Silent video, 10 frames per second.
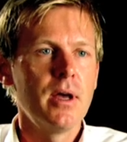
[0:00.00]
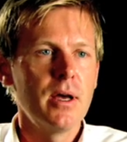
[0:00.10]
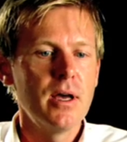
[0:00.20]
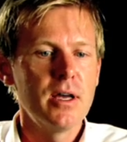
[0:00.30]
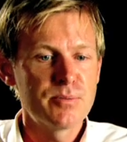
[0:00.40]

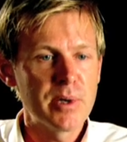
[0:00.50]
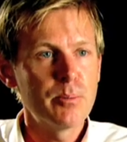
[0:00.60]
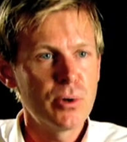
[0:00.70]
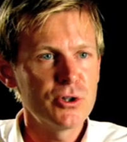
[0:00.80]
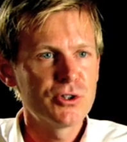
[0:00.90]
has been
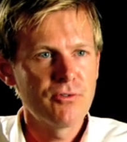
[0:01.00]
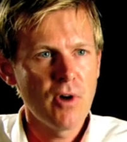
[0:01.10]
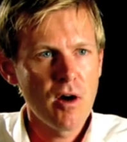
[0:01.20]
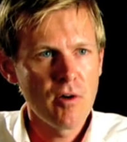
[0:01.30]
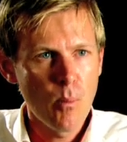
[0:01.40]
pushed
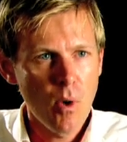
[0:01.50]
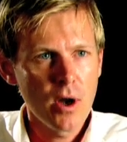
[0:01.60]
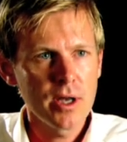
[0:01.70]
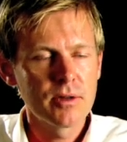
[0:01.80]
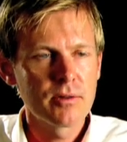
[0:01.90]
far and
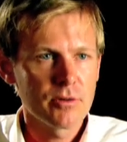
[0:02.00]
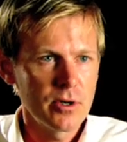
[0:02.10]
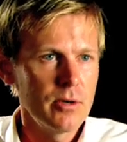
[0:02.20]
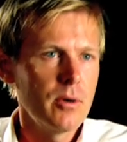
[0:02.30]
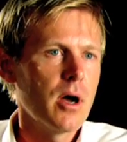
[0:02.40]
wide through